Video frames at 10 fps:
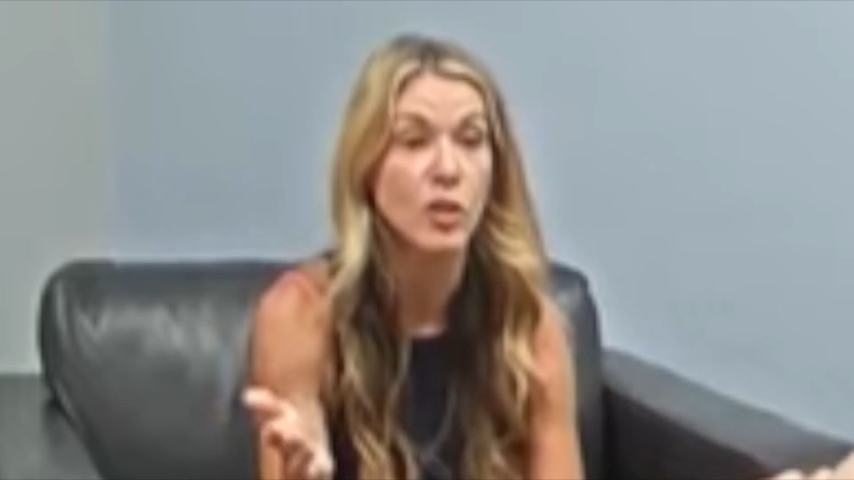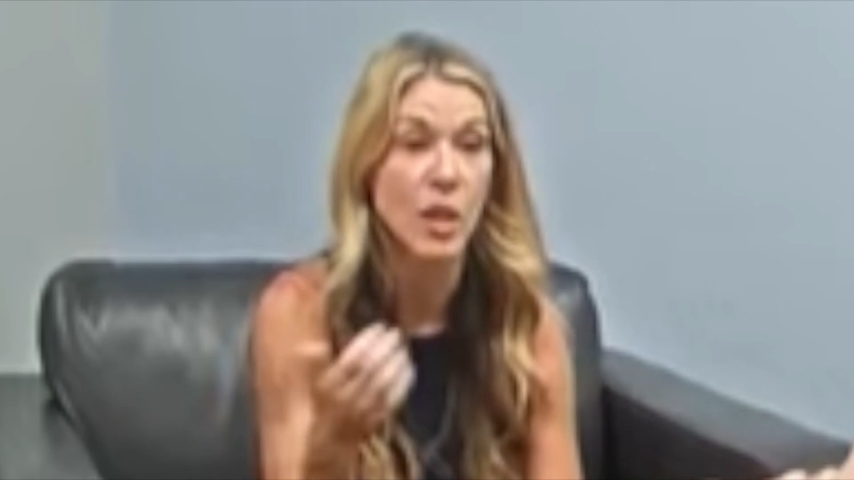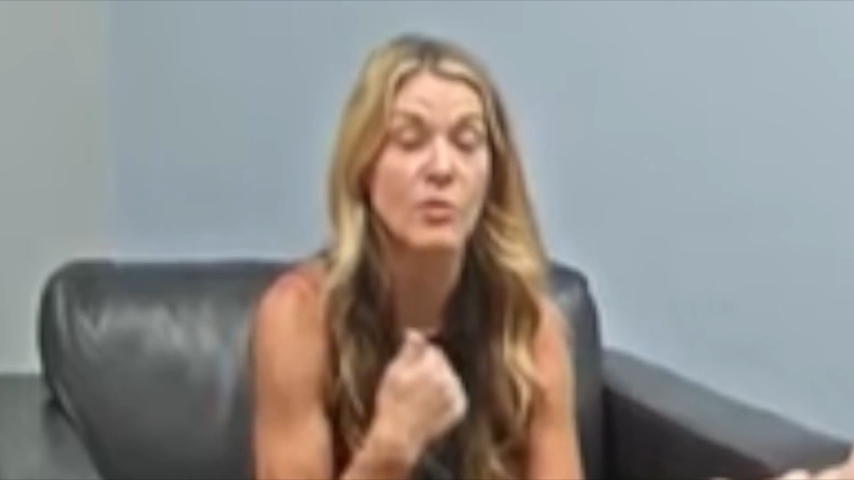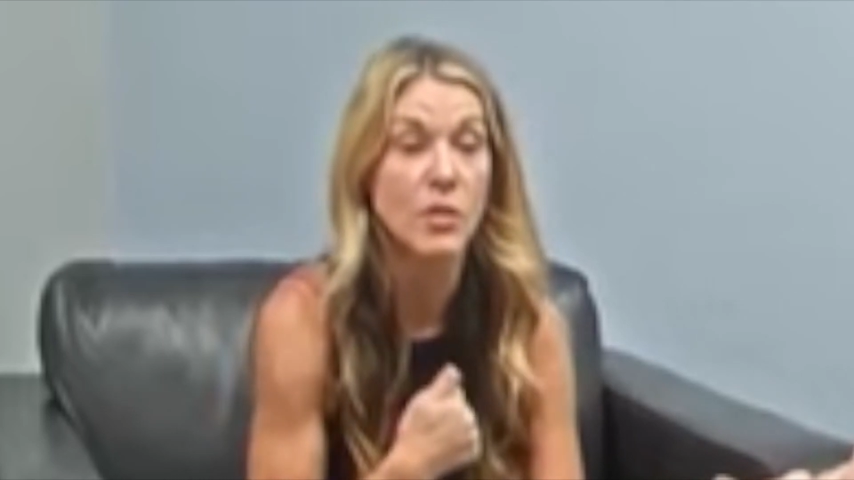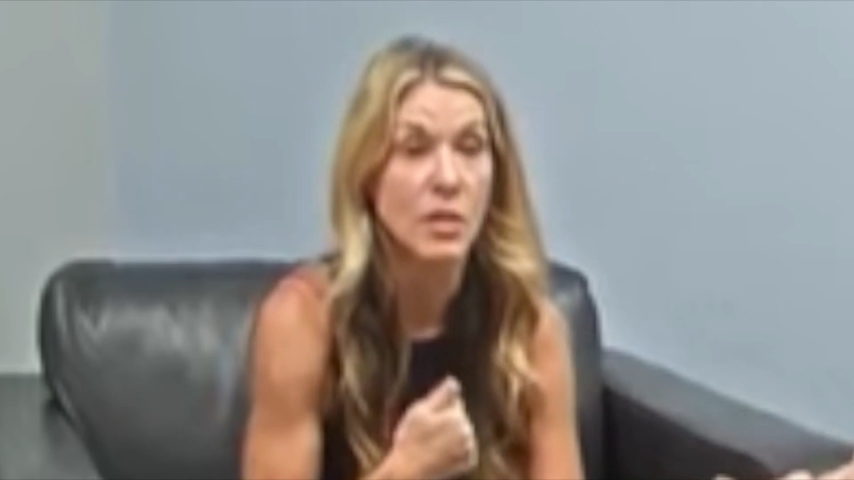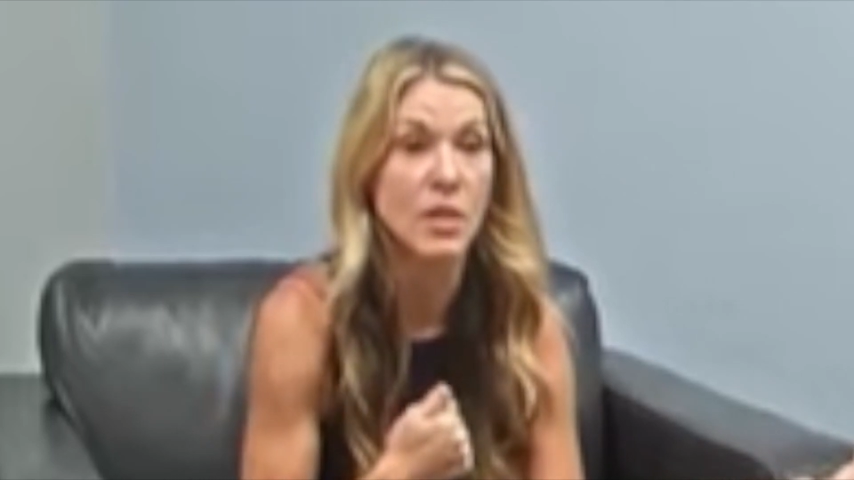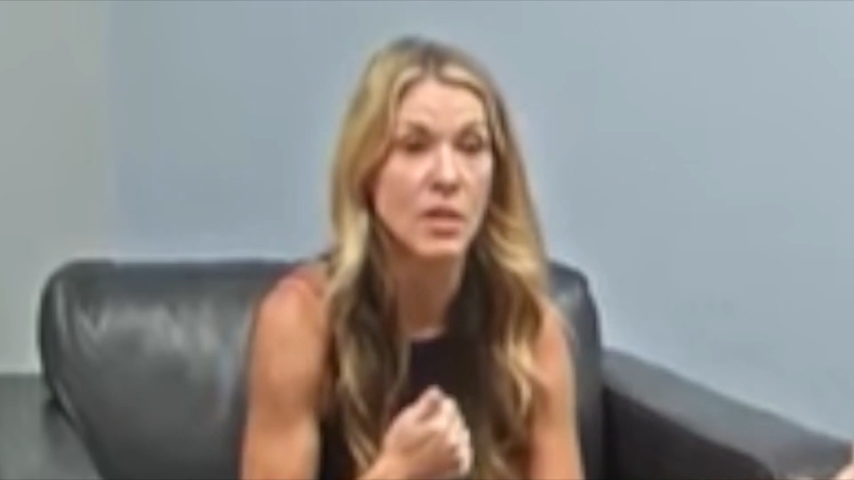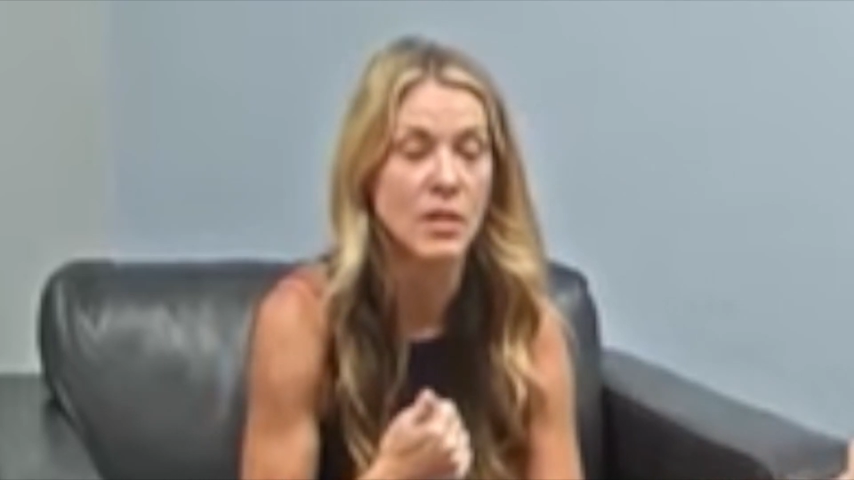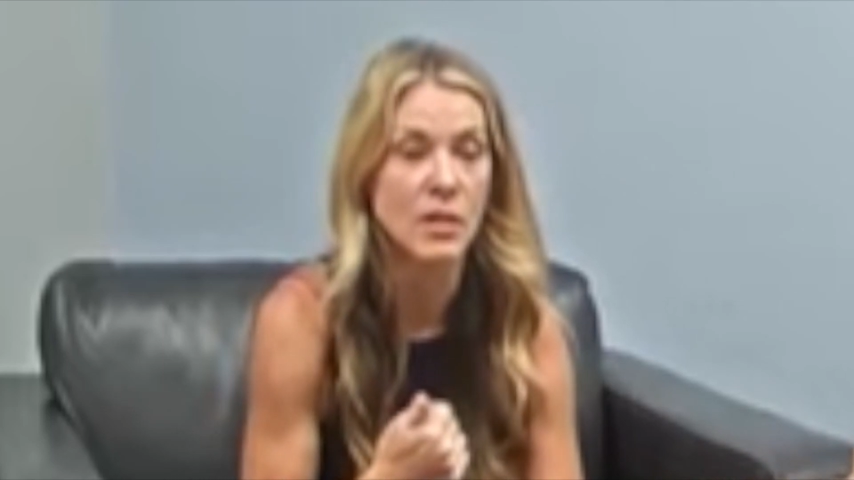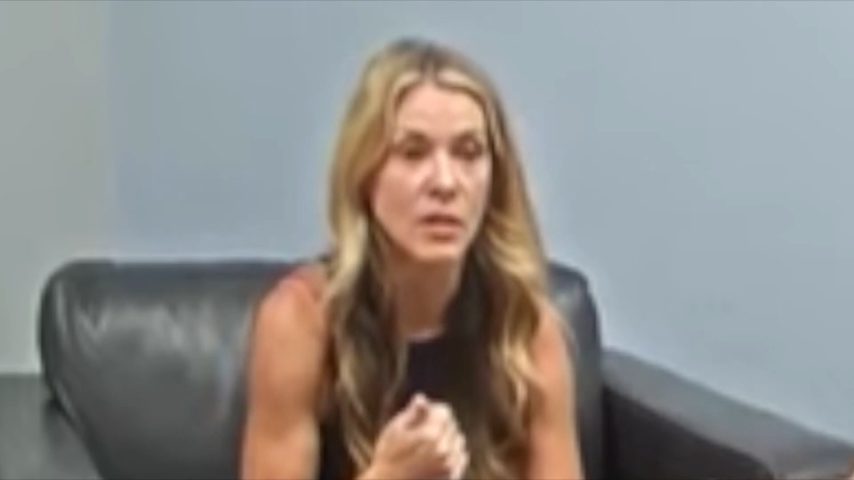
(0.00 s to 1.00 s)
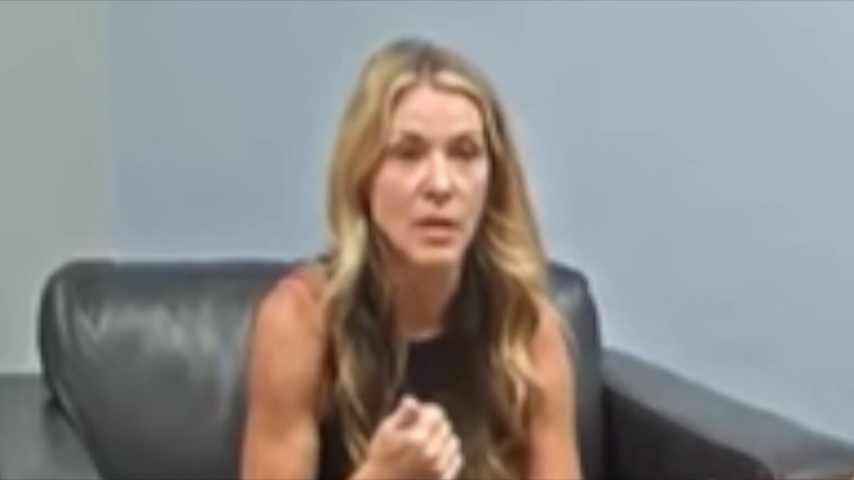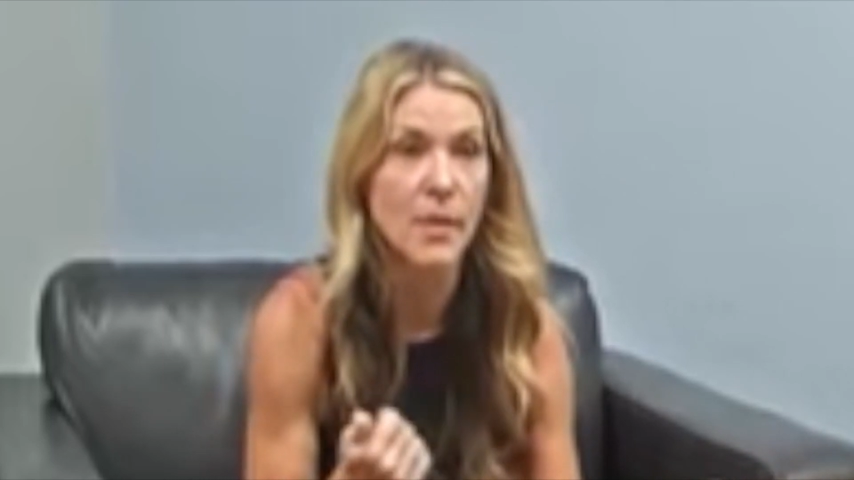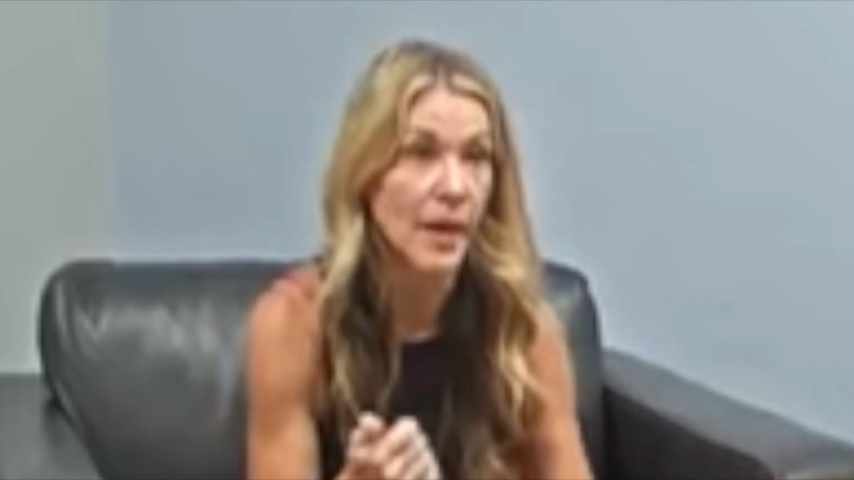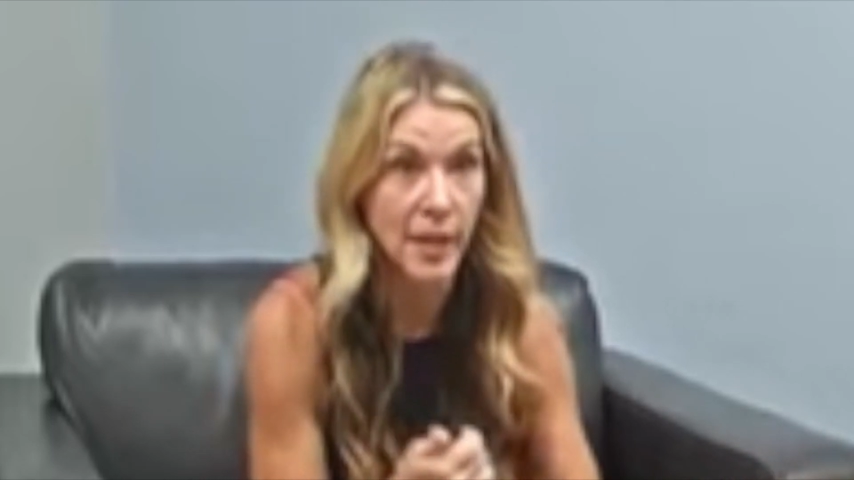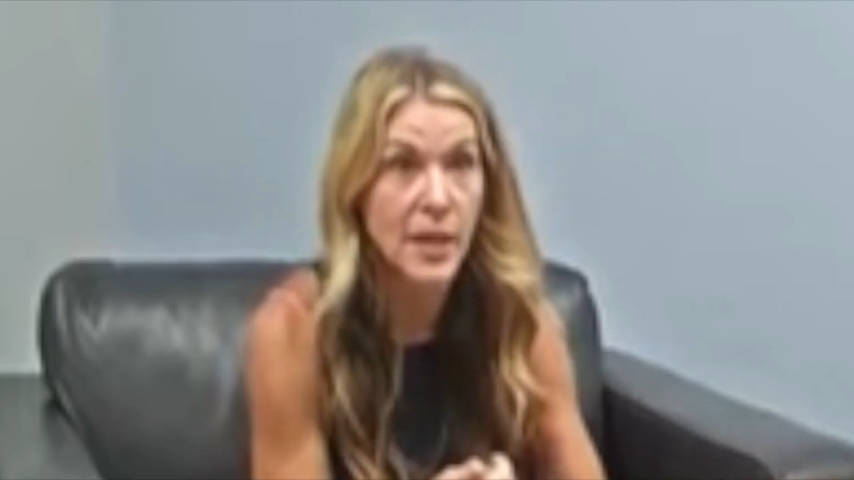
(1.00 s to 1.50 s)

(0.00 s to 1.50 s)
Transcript: and I was going to come back